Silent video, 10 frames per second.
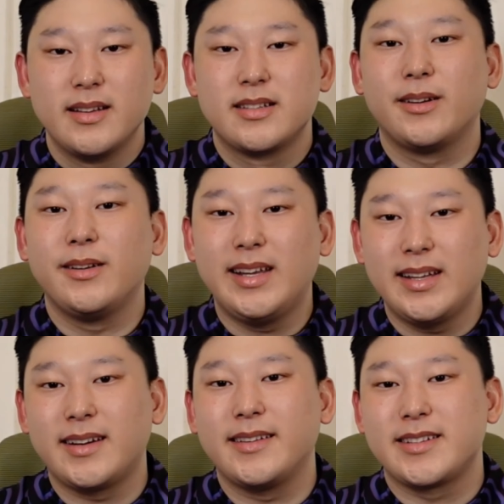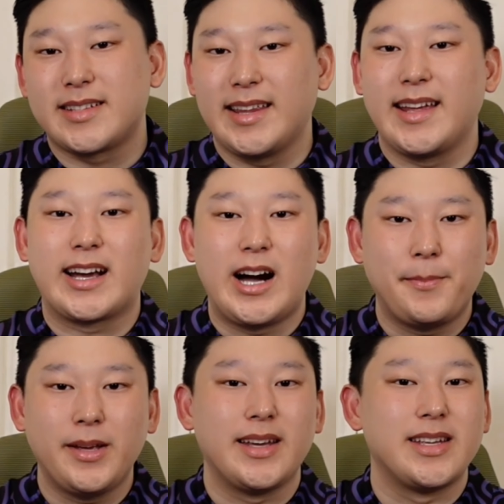So you need to understand that
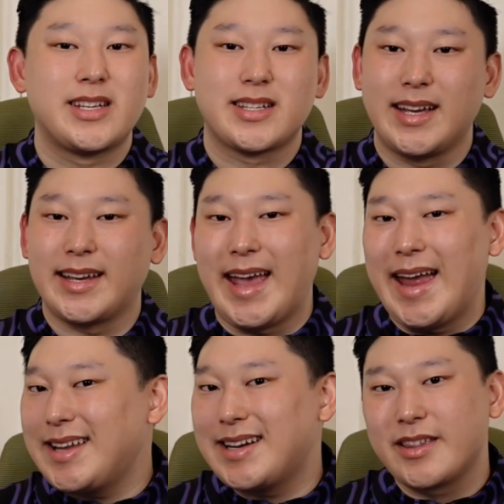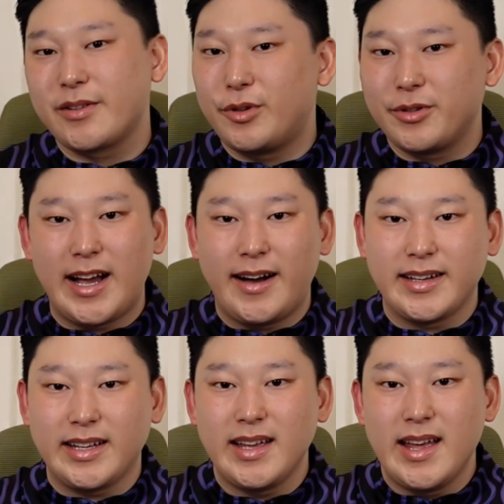cupping is just like any other
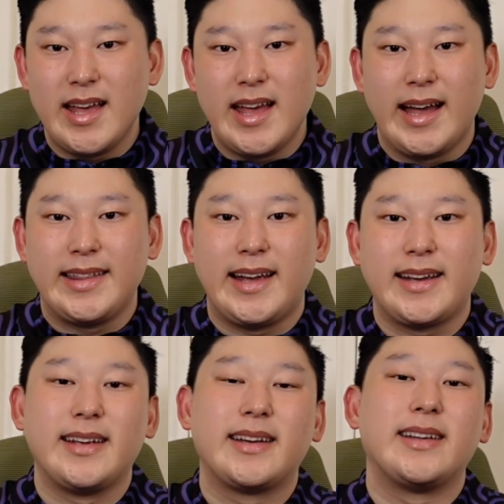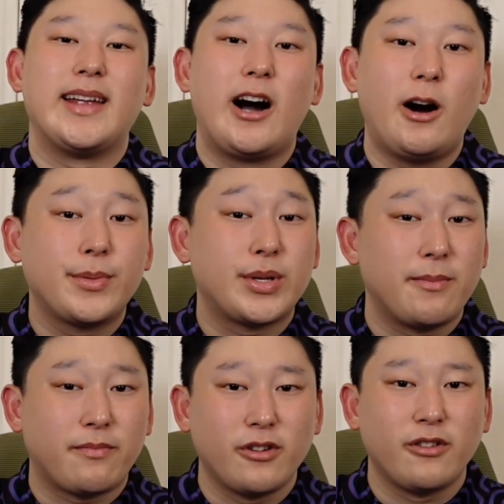modality, and that it can help to
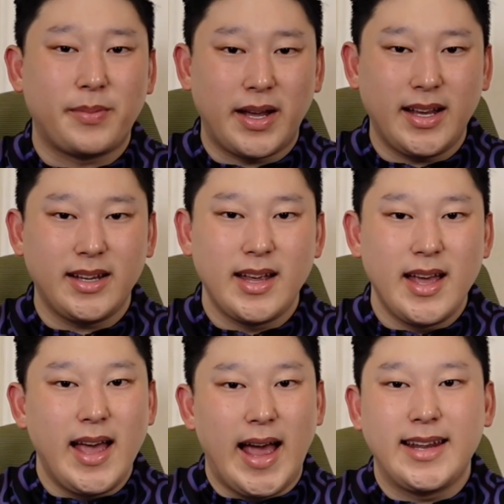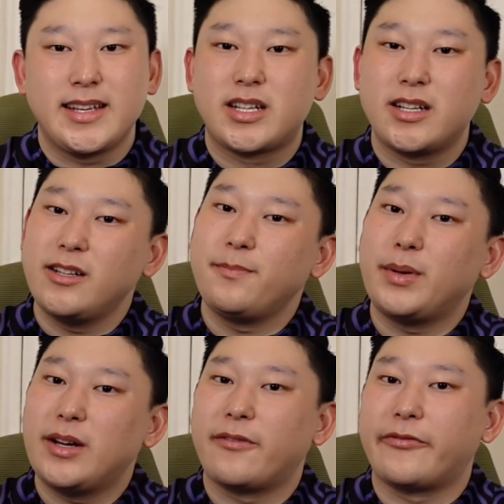improve pain, and it shouldn't be
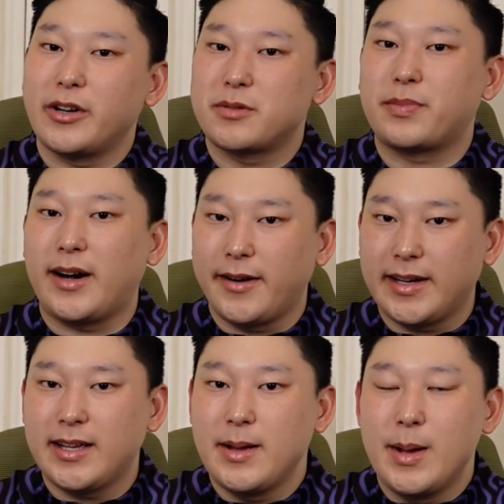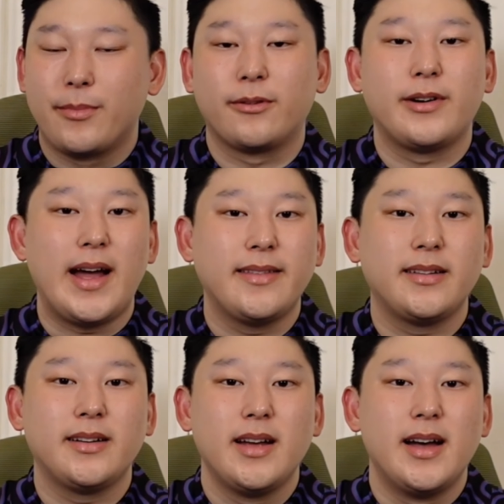your first priority, but
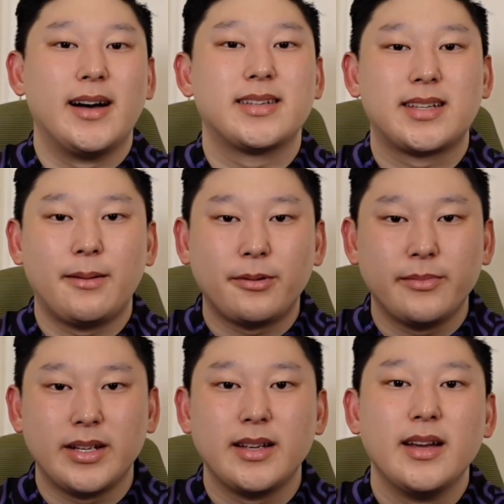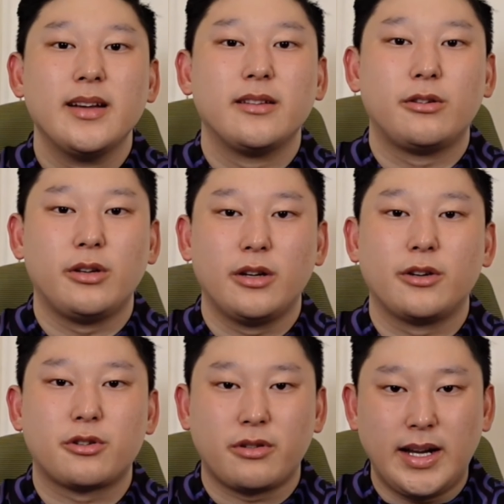rather a supplement to your
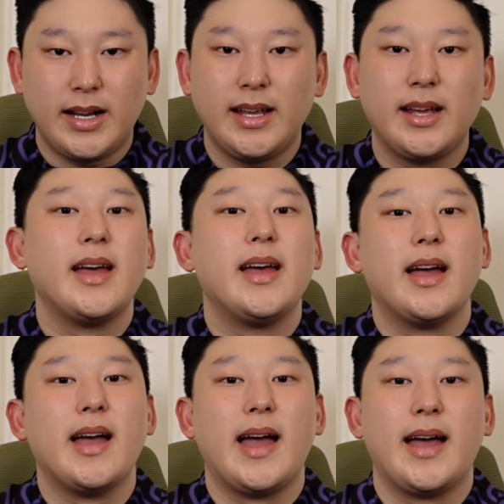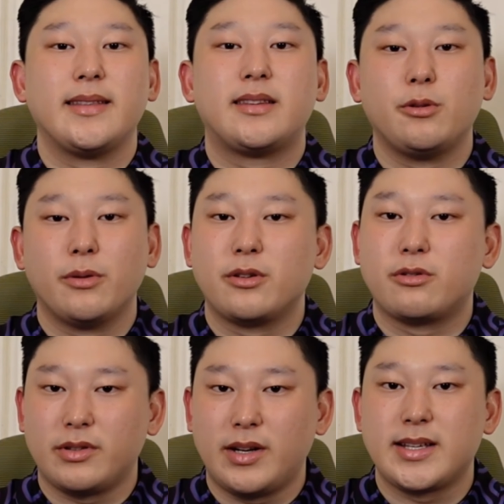training and to
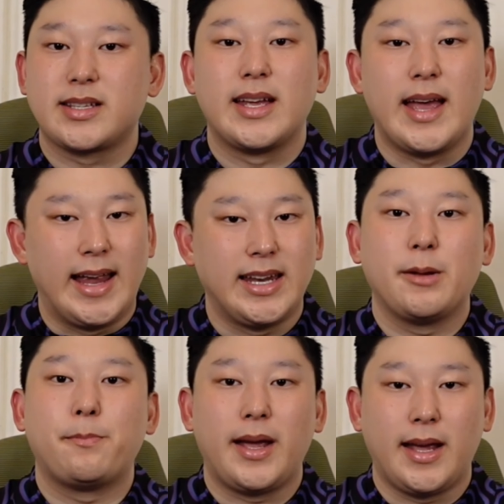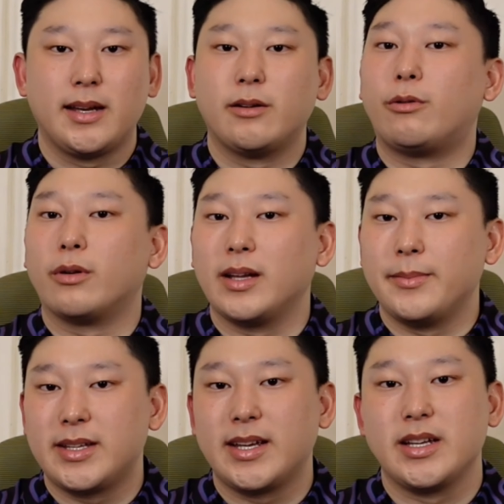address any pain or
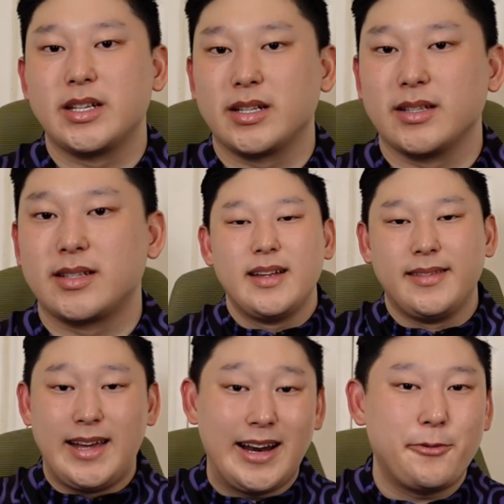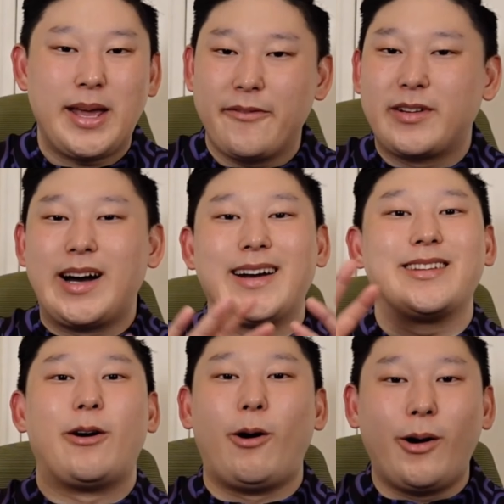limitations. Now that we have gotten
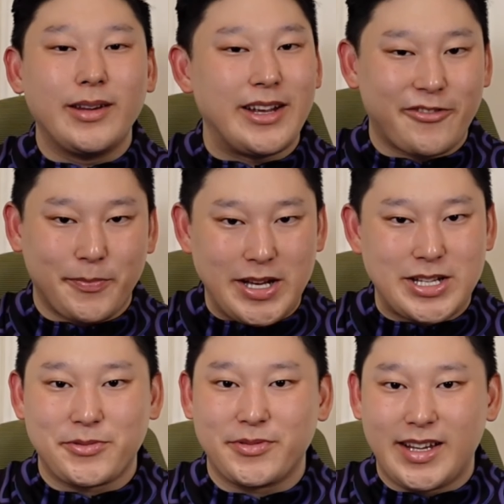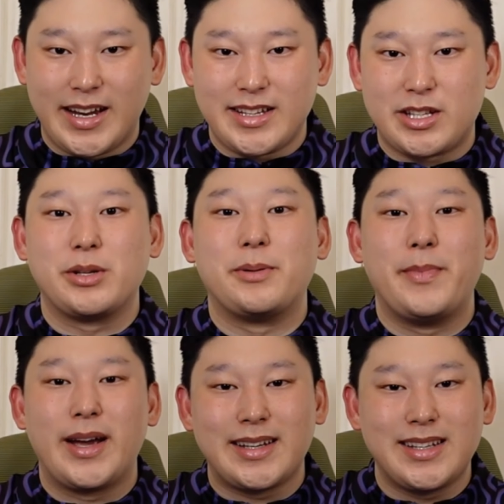all the information related to the
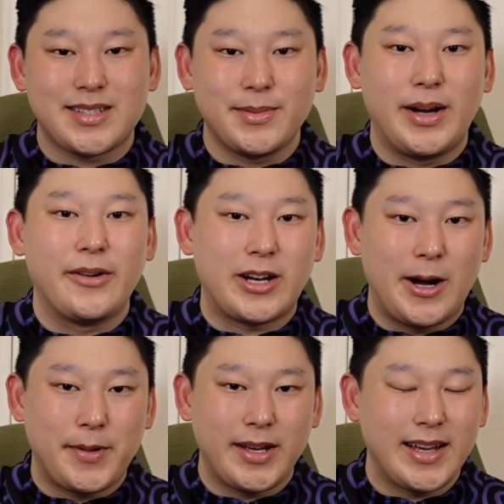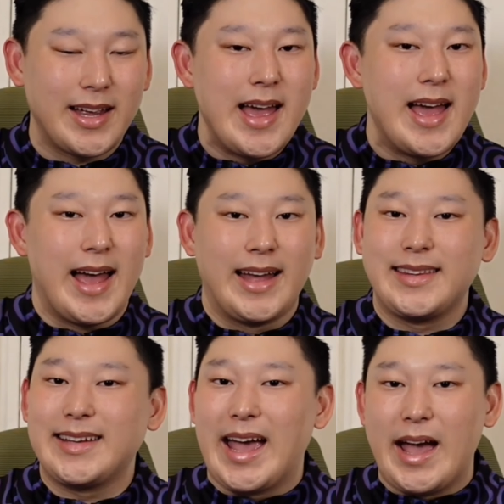mechanism of cupping and
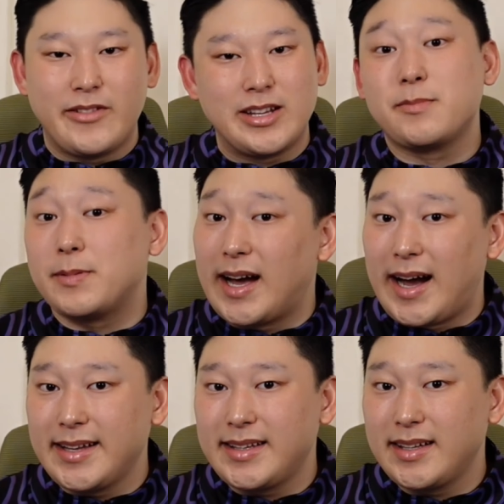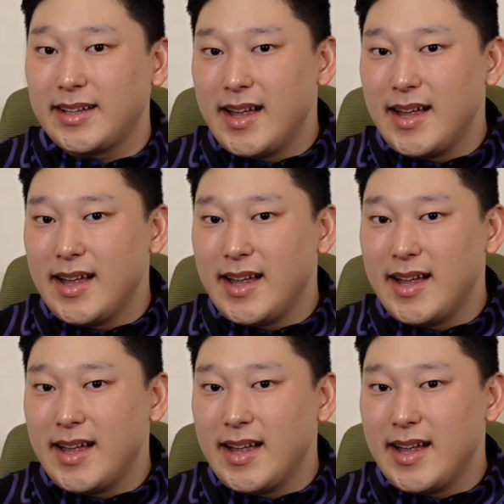the evidence behind it,